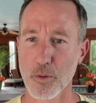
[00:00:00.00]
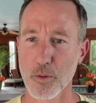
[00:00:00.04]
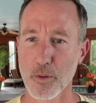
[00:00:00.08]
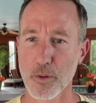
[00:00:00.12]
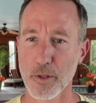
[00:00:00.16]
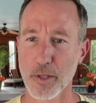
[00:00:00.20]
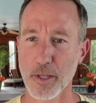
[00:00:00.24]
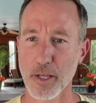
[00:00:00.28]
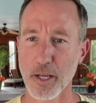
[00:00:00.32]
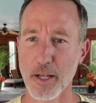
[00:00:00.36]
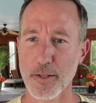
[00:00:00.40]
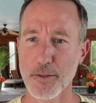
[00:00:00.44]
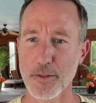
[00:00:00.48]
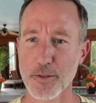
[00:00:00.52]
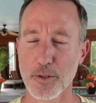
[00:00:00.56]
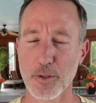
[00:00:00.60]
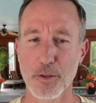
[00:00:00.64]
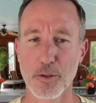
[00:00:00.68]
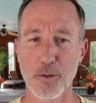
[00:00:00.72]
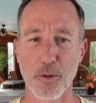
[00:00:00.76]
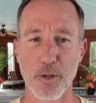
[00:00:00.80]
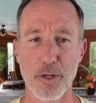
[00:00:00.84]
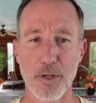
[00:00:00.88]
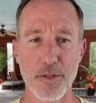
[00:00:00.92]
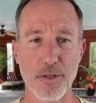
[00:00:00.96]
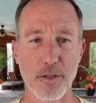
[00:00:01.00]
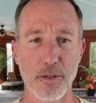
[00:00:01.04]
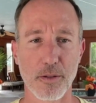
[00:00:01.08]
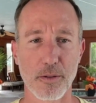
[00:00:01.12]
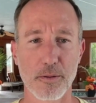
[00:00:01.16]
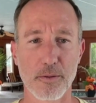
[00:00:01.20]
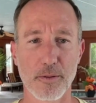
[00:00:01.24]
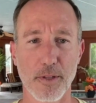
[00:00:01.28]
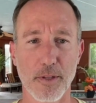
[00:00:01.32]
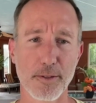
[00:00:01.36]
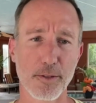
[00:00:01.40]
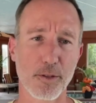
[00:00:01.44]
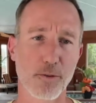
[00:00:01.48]
Yeah, it's a good question.
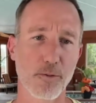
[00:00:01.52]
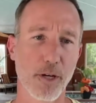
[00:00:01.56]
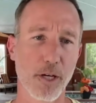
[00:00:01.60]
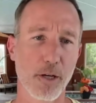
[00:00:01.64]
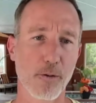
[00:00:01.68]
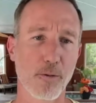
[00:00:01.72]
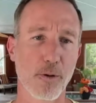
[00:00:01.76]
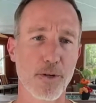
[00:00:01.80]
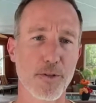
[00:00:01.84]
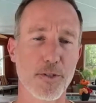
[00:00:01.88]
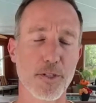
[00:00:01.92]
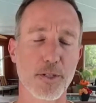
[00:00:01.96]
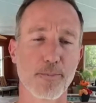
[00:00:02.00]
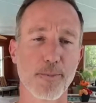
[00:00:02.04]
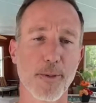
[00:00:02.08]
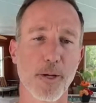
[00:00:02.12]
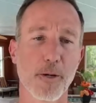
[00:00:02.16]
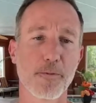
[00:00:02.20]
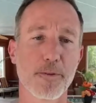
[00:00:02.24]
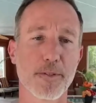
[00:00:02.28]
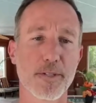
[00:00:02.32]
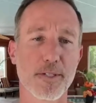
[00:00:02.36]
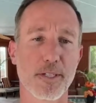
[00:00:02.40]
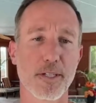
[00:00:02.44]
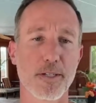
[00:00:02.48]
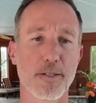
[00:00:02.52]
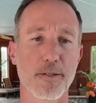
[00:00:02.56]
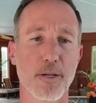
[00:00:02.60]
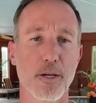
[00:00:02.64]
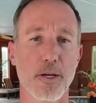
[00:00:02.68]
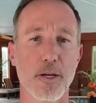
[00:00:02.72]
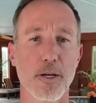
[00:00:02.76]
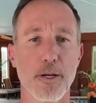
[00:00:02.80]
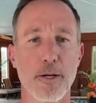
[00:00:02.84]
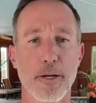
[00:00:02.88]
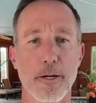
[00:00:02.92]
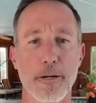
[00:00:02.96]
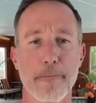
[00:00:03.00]
That's a great question. Melvin says,
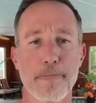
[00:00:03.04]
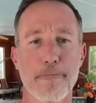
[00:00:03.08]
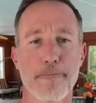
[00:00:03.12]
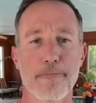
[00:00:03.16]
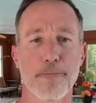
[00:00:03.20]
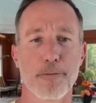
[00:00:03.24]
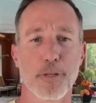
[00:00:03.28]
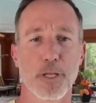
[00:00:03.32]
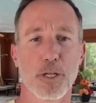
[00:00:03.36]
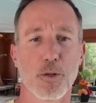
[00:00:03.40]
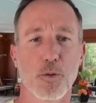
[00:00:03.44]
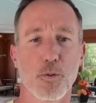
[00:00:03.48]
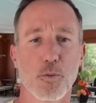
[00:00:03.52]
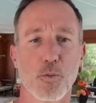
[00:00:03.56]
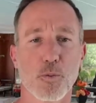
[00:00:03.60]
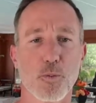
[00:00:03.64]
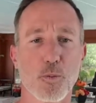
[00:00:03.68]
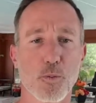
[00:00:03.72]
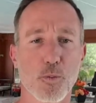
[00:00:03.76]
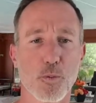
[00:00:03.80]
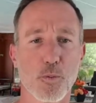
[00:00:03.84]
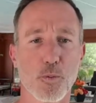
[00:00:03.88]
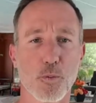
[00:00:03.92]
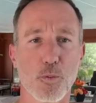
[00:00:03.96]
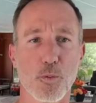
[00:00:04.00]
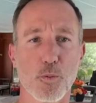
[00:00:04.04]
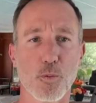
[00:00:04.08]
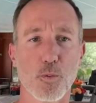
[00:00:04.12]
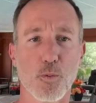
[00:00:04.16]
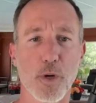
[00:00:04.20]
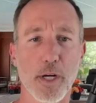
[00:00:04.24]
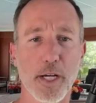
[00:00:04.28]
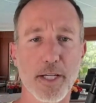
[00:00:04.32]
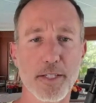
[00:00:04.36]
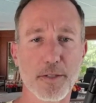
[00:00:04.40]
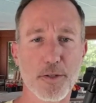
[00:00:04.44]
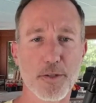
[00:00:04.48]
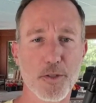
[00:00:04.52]
why
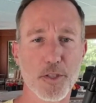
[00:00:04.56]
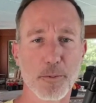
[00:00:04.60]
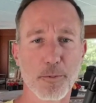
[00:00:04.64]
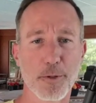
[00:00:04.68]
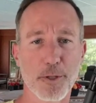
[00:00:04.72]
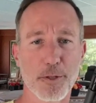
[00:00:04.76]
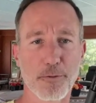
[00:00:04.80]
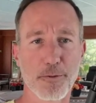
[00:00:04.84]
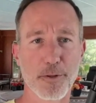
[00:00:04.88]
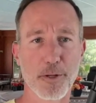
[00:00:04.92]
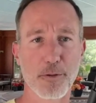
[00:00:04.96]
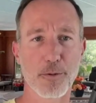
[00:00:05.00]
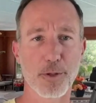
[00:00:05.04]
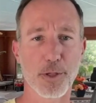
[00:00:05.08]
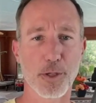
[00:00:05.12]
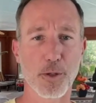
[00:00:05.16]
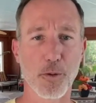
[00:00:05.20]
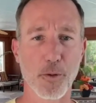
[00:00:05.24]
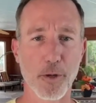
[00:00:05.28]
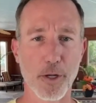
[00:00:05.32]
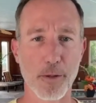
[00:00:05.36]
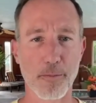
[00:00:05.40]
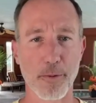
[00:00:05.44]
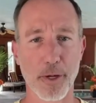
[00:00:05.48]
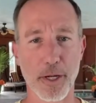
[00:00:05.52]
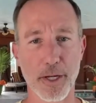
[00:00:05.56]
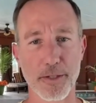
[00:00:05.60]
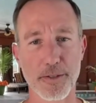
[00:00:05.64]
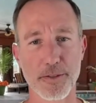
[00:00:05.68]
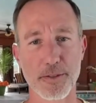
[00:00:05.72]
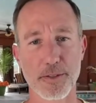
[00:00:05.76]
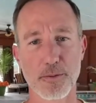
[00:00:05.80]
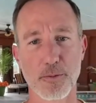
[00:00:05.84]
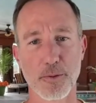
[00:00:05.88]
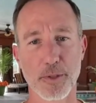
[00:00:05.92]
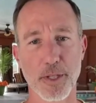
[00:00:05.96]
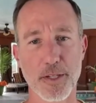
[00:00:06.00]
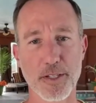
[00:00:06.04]
is there so much fear with
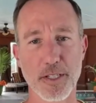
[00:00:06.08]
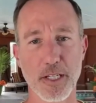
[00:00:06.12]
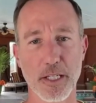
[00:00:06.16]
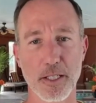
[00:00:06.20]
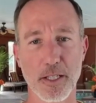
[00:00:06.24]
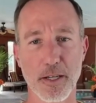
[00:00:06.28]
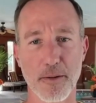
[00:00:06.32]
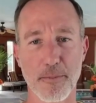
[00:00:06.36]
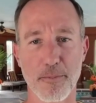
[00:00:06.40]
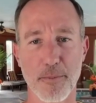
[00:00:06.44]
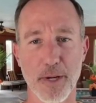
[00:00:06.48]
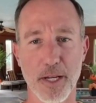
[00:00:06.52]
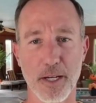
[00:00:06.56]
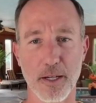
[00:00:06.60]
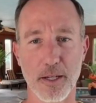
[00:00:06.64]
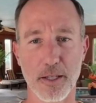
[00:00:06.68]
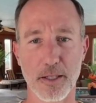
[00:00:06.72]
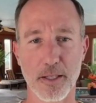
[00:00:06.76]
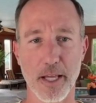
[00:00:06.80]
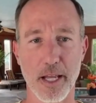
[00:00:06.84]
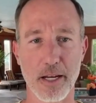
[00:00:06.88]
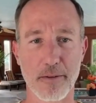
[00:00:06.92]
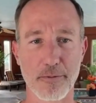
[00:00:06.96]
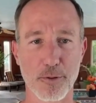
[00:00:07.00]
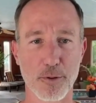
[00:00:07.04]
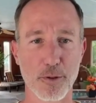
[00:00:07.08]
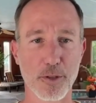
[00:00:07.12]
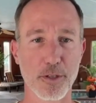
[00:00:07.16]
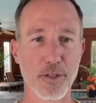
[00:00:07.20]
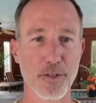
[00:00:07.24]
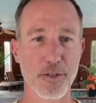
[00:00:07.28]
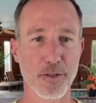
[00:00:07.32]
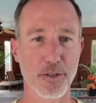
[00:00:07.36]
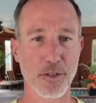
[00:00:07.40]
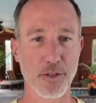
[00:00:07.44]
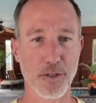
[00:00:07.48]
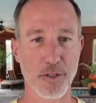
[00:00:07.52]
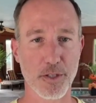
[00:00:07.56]
Coinbase when they seem to have made a lot of good
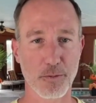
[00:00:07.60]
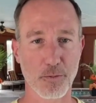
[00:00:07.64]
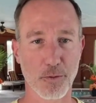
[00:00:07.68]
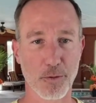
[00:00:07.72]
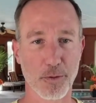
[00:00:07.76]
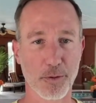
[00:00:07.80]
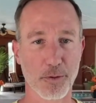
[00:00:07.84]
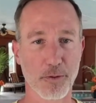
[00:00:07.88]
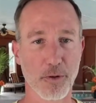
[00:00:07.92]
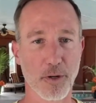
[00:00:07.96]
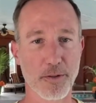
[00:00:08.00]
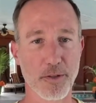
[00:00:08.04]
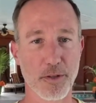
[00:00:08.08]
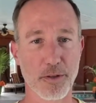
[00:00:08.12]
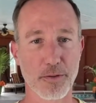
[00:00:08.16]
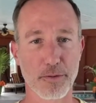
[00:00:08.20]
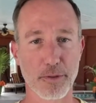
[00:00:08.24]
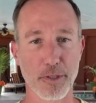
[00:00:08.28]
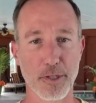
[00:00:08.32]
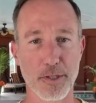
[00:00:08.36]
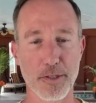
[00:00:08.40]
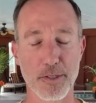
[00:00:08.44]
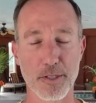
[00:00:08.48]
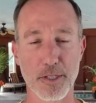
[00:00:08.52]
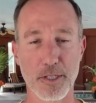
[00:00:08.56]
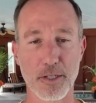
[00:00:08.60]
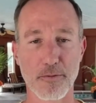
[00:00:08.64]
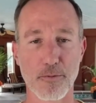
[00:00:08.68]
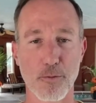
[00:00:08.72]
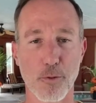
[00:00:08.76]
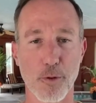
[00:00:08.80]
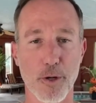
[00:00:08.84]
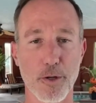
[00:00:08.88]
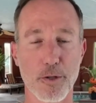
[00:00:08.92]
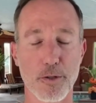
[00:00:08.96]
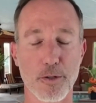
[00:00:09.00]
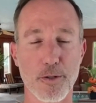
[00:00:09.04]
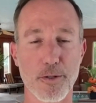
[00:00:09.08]
decisions with regards to 3AC,
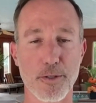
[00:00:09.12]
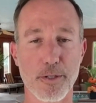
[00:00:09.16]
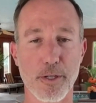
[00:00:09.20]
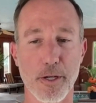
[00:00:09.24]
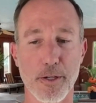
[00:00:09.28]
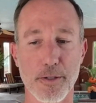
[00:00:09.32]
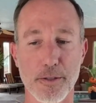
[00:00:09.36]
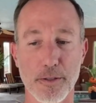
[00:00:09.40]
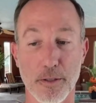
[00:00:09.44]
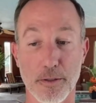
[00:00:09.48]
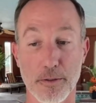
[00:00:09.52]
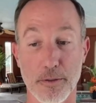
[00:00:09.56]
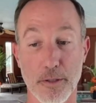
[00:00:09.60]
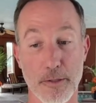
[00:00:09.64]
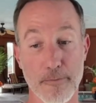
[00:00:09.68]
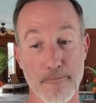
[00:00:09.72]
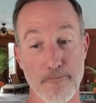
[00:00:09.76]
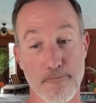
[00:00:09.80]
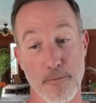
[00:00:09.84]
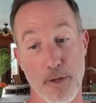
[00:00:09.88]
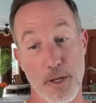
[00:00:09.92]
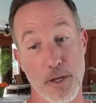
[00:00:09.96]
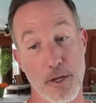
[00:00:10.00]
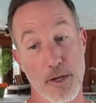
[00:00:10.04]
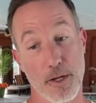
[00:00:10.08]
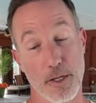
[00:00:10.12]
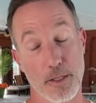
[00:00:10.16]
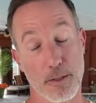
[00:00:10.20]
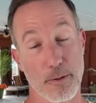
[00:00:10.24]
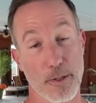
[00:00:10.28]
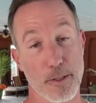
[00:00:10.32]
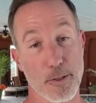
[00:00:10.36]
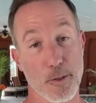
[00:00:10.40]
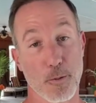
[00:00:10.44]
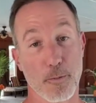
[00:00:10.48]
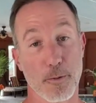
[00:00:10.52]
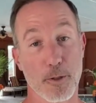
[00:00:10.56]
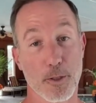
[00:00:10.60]
Voyager, and Celsius? It's
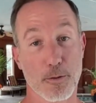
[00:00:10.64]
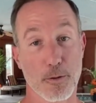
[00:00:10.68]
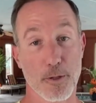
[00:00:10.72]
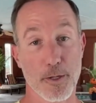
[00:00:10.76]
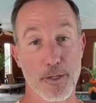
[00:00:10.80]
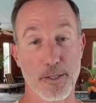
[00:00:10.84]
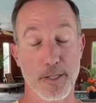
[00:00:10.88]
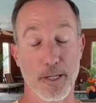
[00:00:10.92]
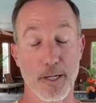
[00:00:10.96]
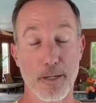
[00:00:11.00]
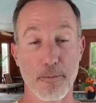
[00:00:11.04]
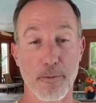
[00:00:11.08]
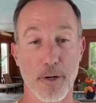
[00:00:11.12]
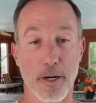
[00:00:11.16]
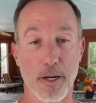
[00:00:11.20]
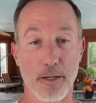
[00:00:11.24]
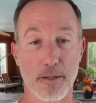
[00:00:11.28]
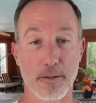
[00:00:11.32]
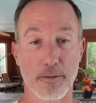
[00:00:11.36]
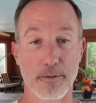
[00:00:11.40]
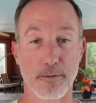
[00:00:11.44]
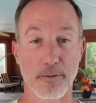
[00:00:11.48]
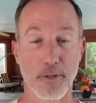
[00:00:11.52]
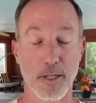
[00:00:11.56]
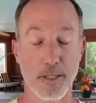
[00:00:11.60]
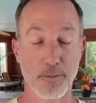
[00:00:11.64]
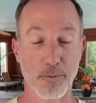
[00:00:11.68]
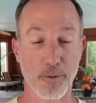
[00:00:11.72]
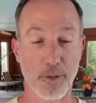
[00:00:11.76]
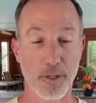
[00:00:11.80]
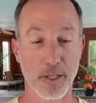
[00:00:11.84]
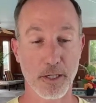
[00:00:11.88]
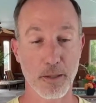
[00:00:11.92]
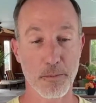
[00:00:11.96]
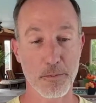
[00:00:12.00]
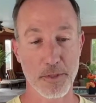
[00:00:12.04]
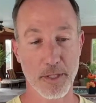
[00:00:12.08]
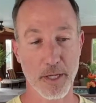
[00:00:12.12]
because nobody trusts anybody. That's what it
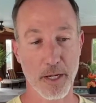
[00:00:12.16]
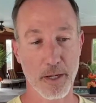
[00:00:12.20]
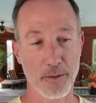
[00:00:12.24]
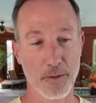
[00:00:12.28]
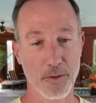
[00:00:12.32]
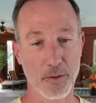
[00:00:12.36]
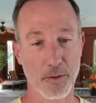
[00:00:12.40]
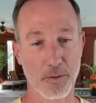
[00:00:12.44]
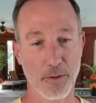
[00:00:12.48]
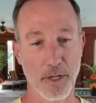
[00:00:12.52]
comes down to.